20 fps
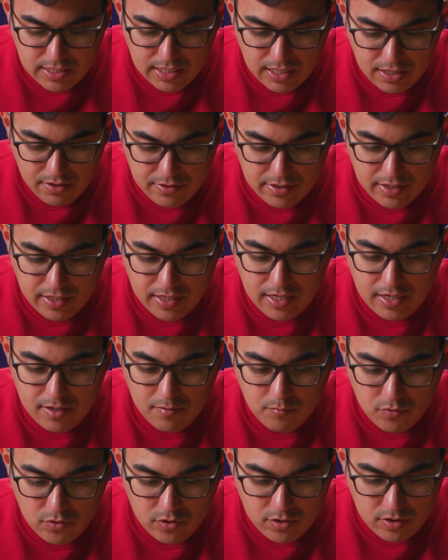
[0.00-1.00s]
how the
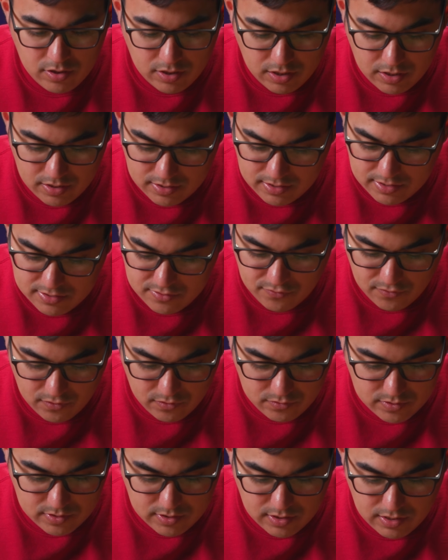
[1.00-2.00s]
camera on these
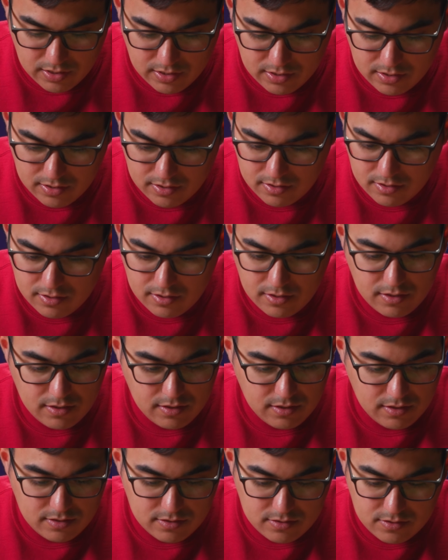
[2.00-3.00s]
phones look.
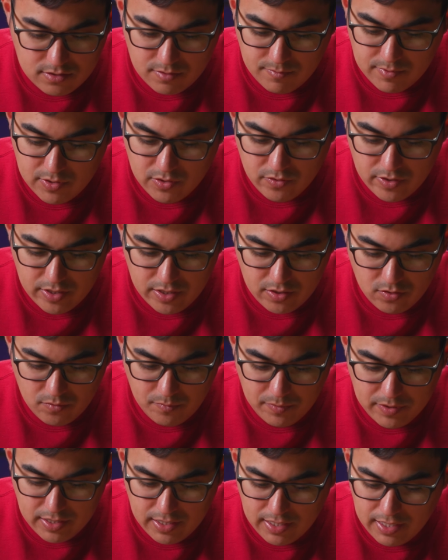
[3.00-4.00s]
So let me go ahead and
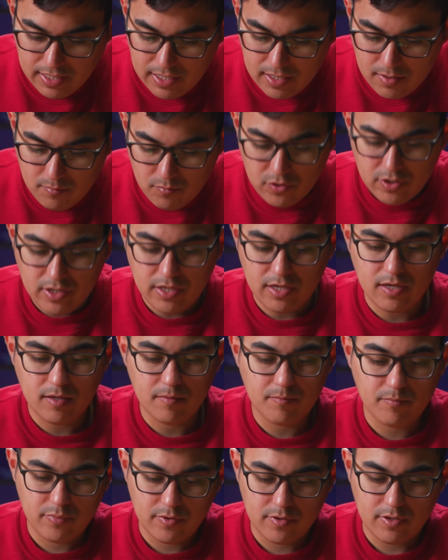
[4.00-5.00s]
open the camera
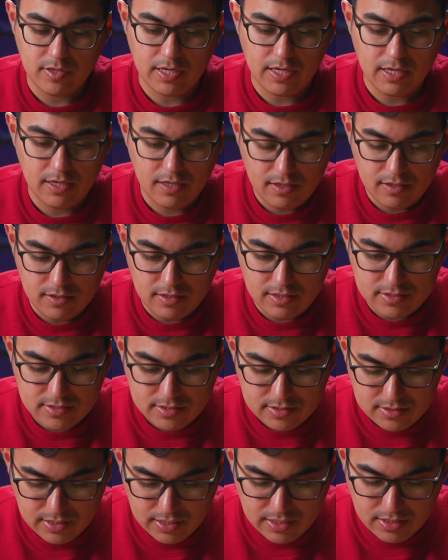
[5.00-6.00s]
app and
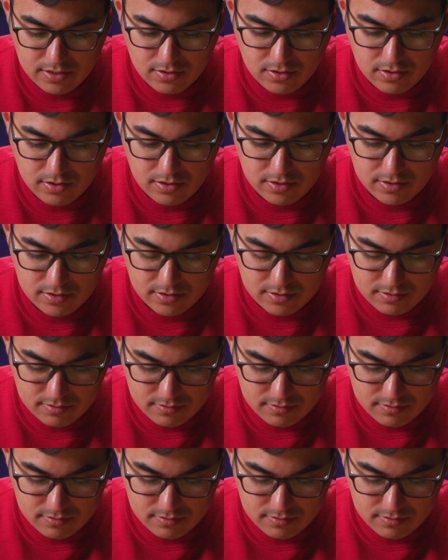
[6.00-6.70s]
let's take a look.